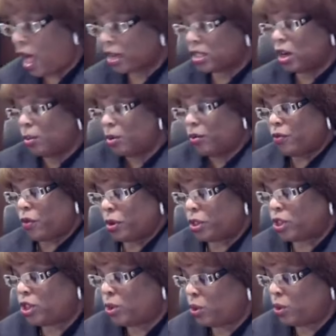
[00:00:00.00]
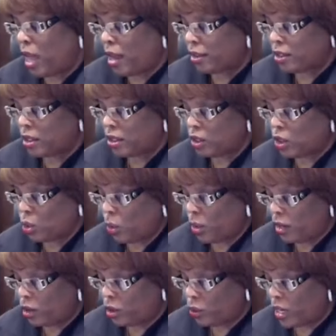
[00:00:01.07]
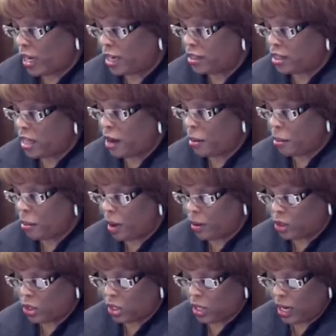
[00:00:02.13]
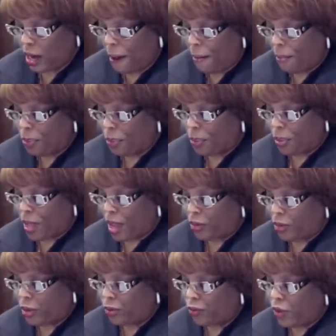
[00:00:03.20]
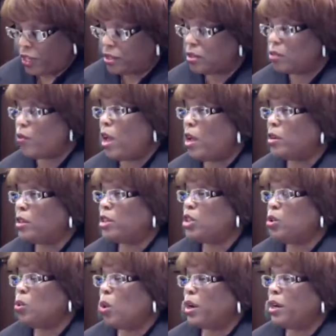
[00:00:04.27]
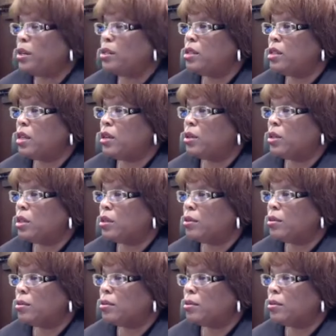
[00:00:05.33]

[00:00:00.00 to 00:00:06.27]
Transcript: October 1st, 2023. Is that a motion that the defense filed that you want unsealed?